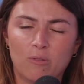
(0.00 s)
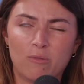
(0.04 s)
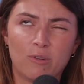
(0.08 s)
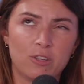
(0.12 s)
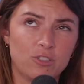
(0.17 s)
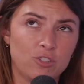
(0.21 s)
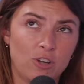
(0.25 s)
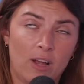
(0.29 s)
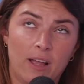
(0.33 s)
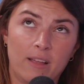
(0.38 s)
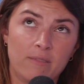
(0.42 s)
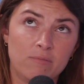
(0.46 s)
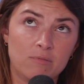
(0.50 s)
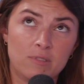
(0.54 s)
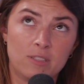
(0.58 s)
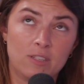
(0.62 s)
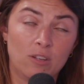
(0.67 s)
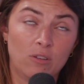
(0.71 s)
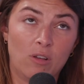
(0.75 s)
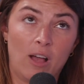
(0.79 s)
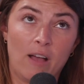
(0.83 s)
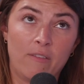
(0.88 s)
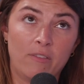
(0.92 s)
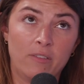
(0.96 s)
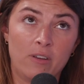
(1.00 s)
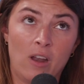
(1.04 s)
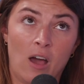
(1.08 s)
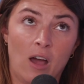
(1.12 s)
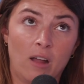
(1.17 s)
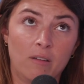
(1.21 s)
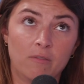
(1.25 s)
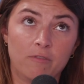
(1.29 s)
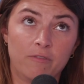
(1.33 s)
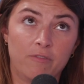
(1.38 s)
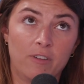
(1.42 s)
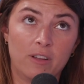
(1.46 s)
which I still have
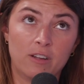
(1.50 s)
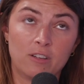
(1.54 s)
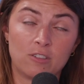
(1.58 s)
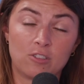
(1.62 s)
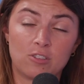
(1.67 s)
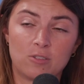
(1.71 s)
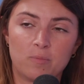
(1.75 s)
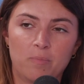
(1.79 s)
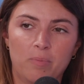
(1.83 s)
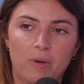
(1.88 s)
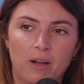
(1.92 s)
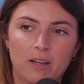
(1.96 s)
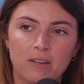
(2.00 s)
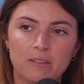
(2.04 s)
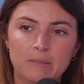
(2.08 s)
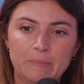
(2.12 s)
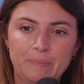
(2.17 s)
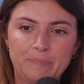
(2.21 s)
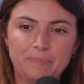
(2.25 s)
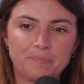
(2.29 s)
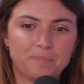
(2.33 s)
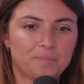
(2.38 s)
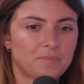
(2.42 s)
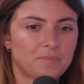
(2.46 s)
not finished, but